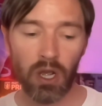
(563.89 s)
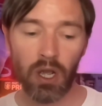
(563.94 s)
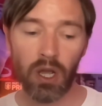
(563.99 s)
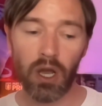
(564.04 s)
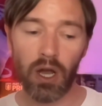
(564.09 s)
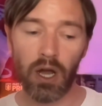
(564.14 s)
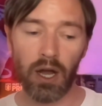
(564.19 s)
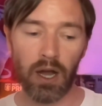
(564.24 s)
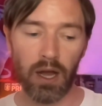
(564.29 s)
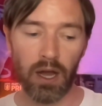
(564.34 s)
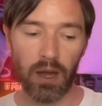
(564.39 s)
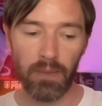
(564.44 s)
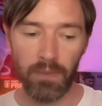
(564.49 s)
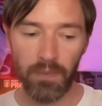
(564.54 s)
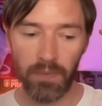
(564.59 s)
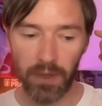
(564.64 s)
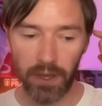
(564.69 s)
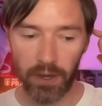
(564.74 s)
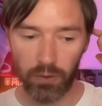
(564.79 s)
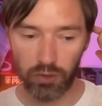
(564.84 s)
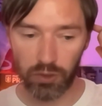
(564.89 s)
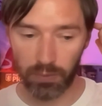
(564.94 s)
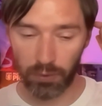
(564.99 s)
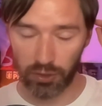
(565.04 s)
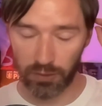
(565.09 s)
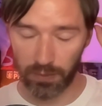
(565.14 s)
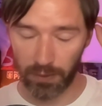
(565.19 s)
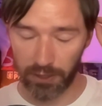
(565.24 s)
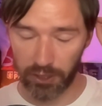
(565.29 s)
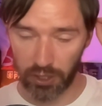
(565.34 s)
It was reported
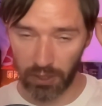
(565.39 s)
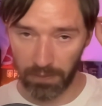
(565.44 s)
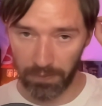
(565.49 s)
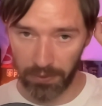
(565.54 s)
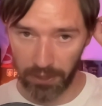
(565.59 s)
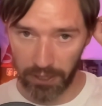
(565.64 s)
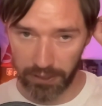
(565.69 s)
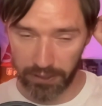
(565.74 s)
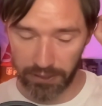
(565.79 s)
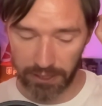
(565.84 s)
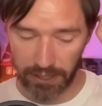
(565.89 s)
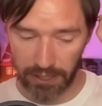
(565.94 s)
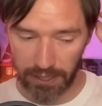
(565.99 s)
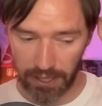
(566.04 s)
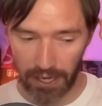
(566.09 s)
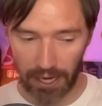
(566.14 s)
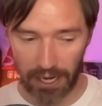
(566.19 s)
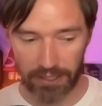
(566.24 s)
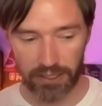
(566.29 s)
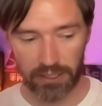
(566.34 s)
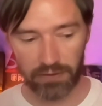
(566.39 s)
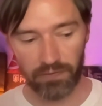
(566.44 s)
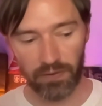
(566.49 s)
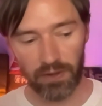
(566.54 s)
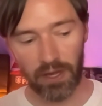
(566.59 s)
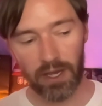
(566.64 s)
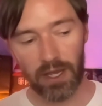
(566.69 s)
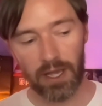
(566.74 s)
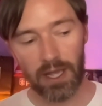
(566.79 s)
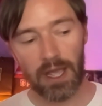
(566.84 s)
by John Percy that Aston Villa
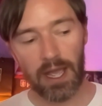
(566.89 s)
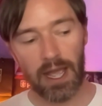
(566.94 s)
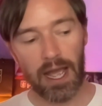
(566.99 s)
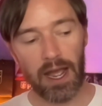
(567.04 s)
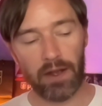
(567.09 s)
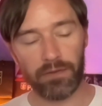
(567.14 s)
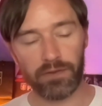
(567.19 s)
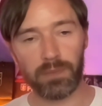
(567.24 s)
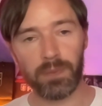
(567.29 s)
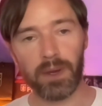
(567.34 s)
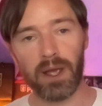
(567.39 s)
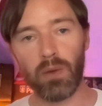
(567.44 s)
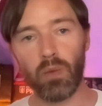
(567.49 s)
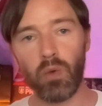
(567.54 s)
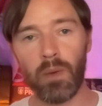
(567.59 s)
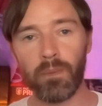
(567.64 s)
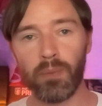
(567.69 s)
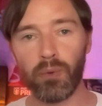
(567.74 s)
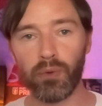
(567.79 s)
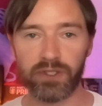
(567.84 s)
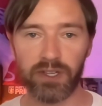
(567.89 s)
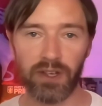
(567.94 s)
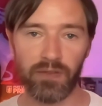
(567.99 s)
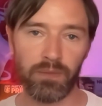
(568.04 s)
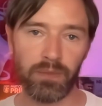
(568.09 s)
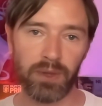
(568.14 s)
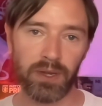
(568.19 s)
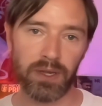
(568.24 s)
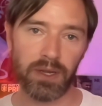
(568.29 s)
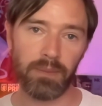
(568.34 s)
have to pay £1.7
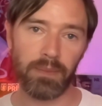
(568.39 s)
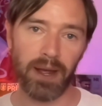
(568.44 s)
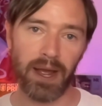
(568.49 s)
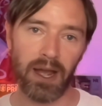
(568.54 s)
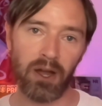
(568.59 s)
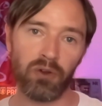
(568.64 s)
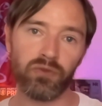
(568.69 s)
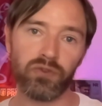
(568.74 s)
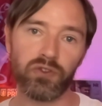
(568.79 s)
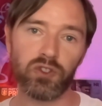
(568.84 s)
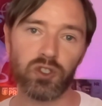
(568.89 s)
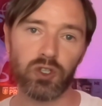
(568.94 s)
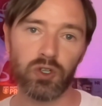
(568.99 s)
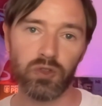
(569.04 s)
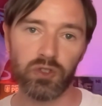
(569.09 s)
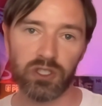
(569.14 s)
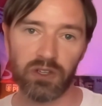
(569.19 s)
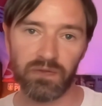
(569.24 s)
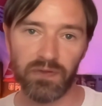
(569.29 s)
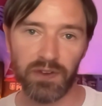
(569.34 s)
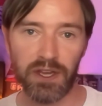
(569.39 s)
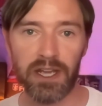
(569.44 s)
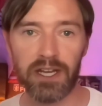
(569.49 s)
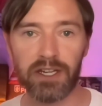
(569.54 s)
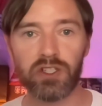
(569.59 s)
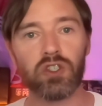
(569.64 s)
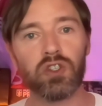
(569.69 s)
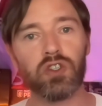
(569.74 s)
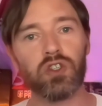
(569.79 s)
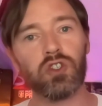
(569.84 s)
million to Sevilla
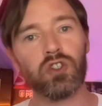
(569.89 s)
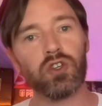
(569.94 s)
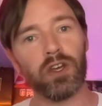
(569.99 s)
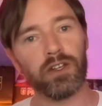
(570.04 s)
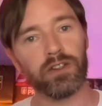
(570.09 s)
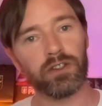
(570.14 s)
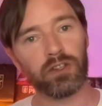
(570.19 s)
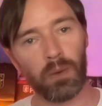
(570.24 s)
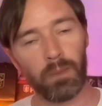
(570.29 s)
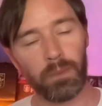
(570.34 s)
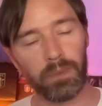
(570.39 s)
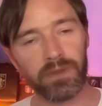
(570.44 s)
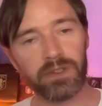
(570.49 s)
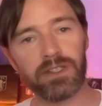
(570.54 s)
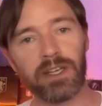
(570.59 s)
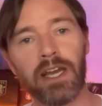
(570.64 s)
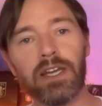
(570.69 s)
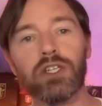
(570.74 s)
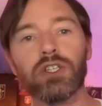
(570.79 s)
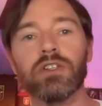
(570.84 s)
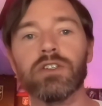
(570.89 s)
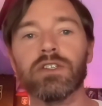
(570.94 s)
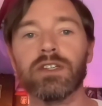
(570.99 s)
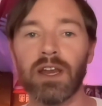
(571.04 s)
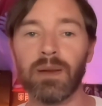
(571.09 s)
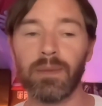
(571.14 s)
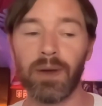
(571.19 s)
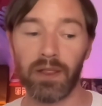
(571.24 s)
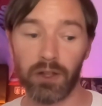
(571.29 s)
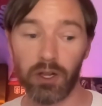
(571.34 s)
as compensation to get
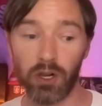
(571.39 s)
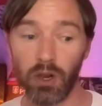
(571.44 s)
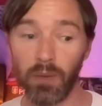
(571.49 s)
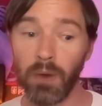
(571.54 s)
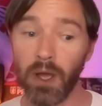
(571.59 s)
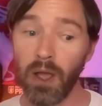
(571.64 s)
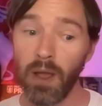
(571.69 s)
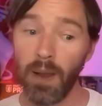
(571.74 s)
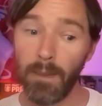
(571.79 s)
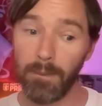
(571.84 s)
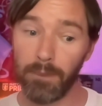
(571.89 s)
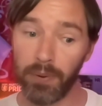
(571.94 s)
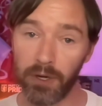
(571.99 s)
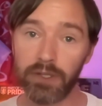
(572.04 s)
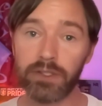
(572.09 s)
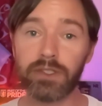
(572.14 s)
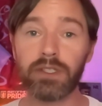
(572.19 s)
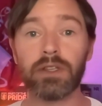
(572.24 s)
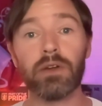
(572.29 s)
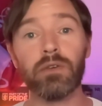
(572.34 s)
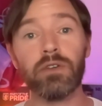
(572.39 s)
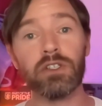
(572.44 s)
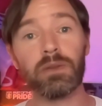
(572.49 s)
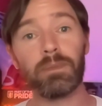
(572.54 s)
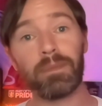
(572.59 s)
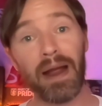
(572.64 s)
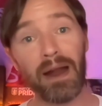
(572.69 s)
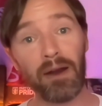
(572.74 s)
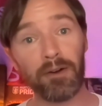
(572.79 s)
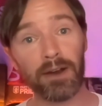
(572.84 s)
him out of the club. But there is
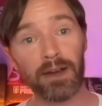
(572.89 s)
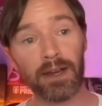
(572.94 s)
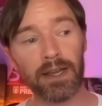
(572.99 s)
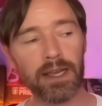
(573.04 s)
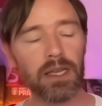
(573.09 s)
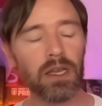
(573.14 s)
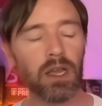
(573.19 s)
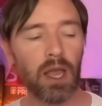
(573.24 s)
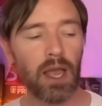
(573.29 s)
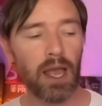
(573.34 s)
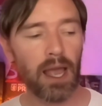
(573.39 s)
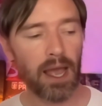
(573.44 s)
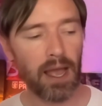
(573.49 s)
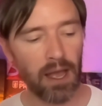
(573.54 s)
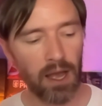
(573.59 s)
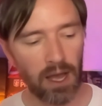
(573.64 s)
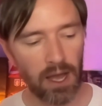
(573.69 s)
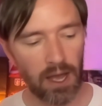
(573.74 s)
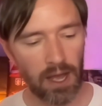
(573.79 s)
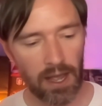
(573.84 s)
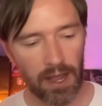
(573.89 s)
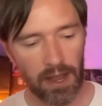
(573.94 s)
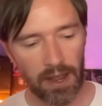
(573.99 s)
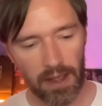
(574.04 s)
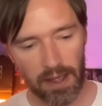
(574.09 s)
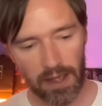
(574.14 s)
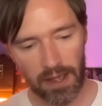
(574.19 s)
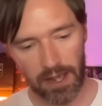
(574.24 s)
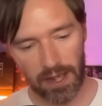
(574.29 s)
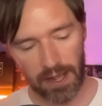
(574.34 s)
apparently,
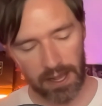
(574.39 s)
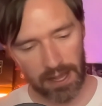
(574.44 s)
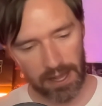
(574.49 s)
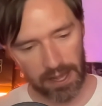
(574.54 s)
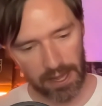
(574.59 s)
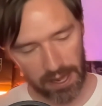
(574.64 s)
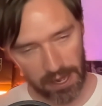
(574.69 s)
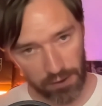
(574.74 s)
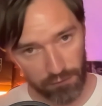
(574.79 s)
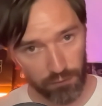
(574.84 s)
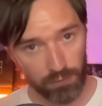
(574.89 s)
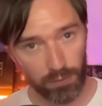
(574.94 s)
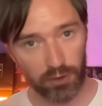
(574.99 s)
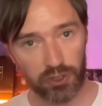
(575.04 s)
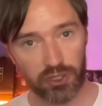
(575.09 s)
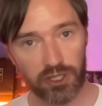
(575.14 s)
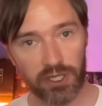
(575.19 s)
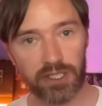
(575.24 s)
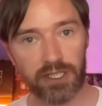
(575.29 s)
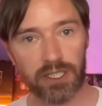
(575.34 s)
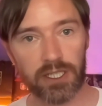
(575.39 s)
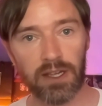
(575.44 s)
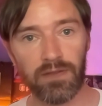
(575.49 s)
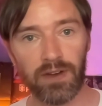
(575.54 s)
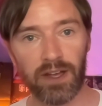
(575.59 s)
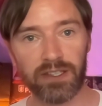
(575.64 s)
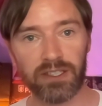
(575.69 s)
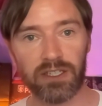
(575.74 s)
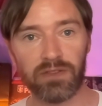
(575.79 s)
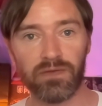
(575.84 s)
if Monchi is to leave
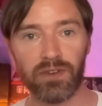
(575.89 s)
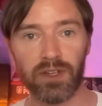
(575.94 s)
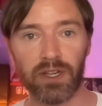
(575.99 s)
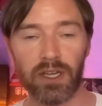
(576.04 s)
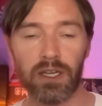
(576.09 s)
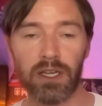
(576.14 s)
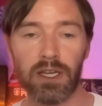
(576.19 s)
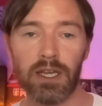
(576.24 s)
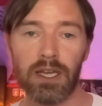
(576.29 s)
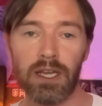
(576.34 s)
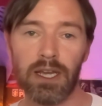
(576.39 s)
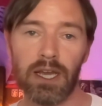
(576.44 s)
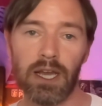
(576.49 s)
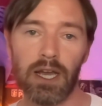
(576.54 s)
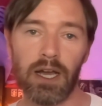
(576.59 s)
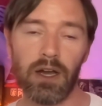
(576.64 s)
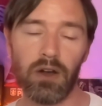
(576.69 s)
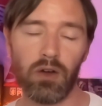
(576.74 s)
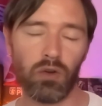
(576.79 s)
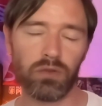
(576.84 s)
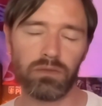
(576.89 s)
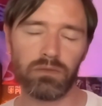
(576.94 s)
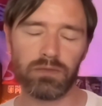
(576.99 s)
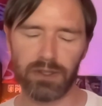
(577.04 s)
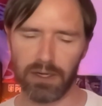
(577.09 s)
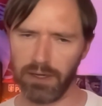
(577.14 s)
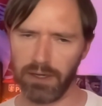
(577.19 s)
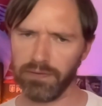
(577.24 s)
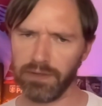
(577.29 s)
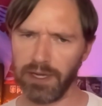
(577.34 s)
Aston Villa, or to
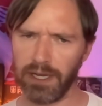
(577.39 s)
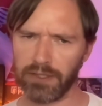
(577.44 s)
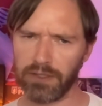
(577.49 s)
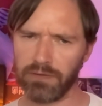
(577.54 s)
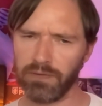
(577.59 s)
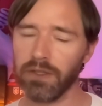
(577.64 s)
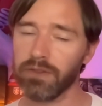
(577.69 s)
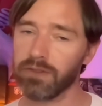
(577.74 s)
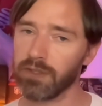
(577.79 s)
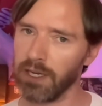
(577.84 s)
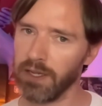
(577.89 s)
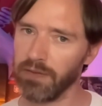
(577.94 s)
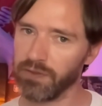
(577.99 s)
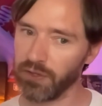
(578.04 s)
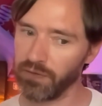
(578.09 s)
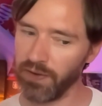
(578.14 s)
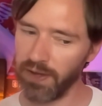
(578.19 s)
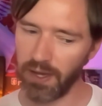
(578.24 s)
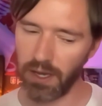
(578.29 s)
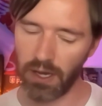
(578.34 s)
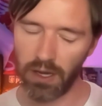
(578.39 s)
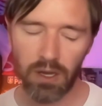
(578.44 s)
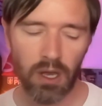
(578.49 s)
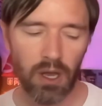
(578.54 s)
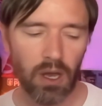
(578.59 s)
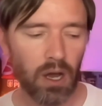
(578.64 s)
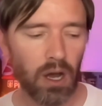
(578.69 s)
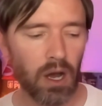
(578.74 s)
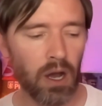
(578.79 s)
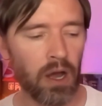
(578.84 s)
leave Aston Villa, to leave Sevilla,
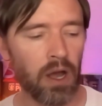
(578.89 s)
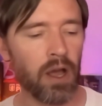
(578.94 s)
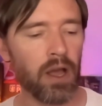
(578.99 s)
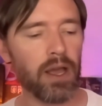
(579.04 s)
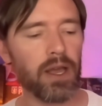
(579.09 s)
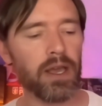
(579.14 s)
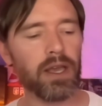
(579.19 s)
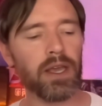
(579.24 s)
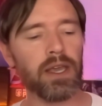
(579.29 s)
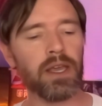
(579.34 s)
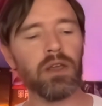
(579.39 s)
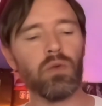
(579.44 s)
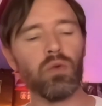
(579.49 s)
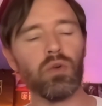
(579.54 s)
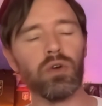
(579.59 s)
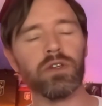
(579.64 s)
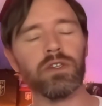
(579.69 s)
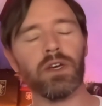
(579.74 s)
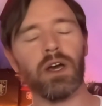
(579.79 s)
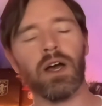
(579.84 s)
he would